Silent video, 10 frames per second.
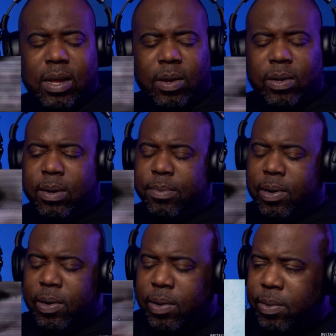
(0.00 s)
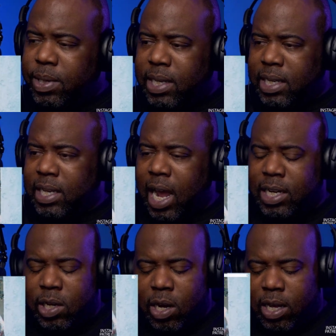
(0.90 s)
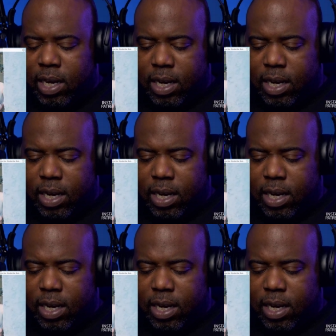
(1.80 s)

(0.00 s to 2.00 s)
Hold on, bro. Who is this guy talking?